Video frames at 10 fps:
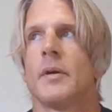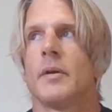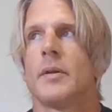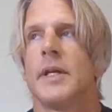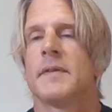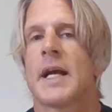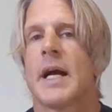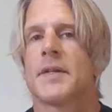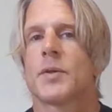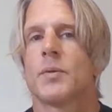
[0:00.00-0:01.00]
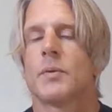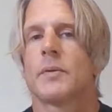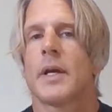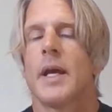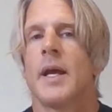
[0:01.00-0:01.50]
leaving high
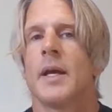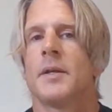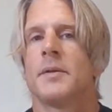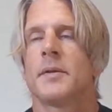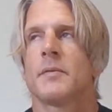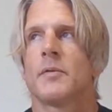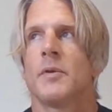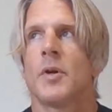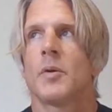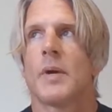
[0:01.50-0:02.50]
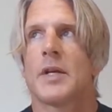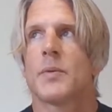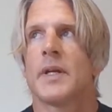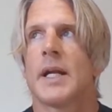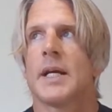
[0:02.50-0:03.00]
school and,
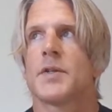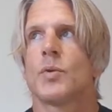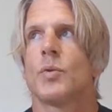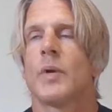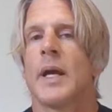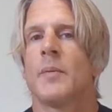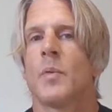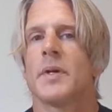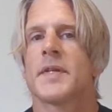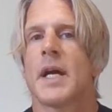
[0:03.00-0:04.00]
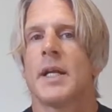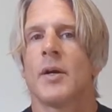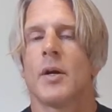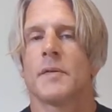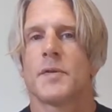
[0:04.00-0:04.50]
graduated high school and was heading
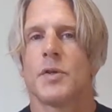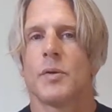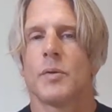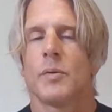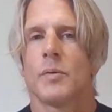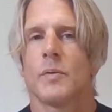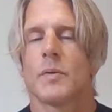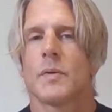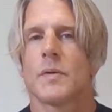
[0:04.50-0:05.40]
off to